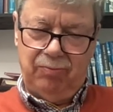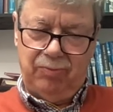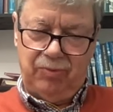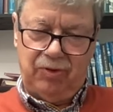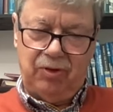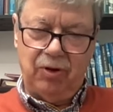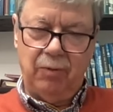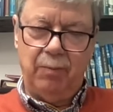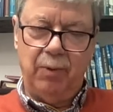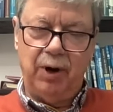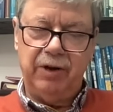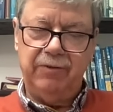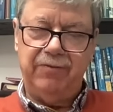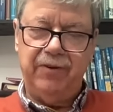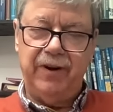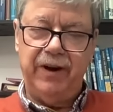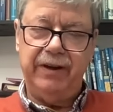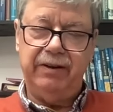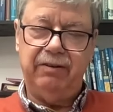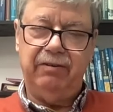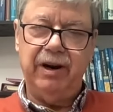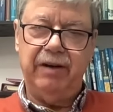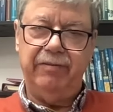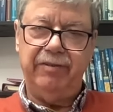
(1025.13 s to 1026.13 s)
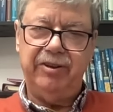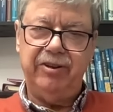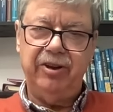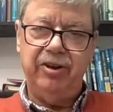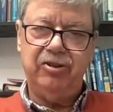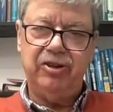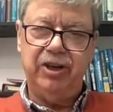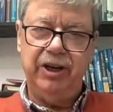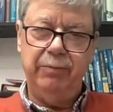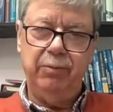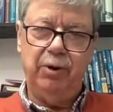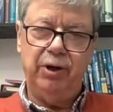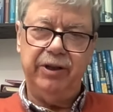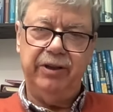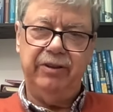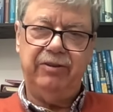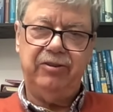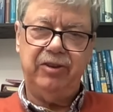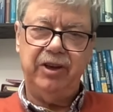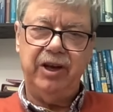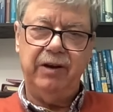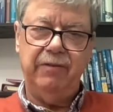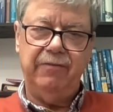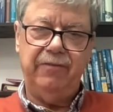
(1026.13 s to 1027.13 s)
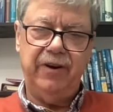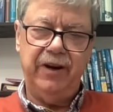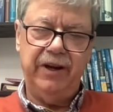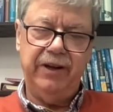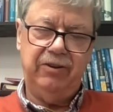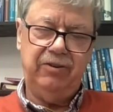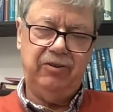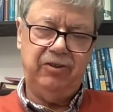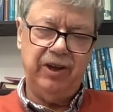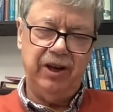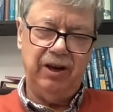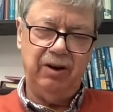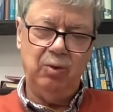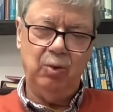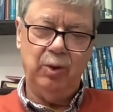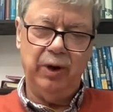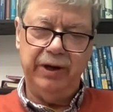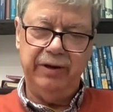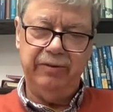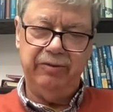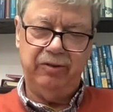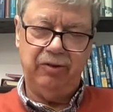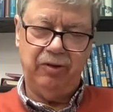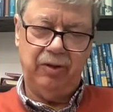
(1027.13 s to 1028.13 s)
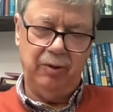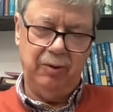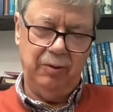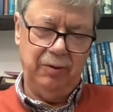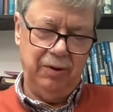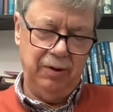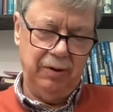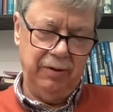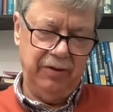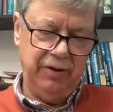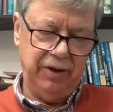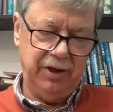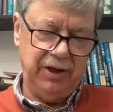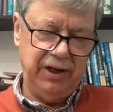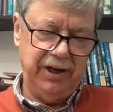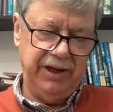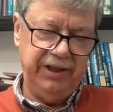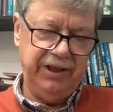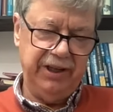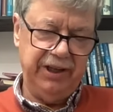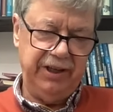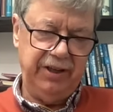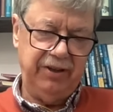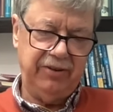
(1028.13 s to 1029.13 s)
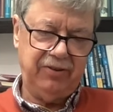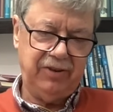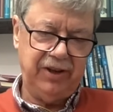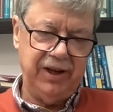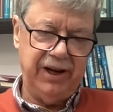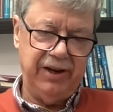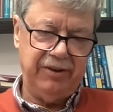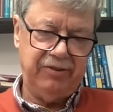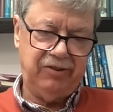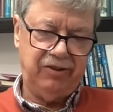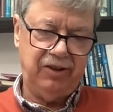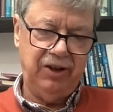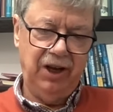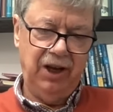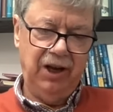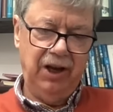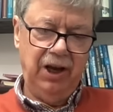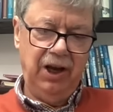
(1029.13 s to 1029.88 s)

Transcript: the modified gravitationally modified sound waves of the, of the kind I discussed.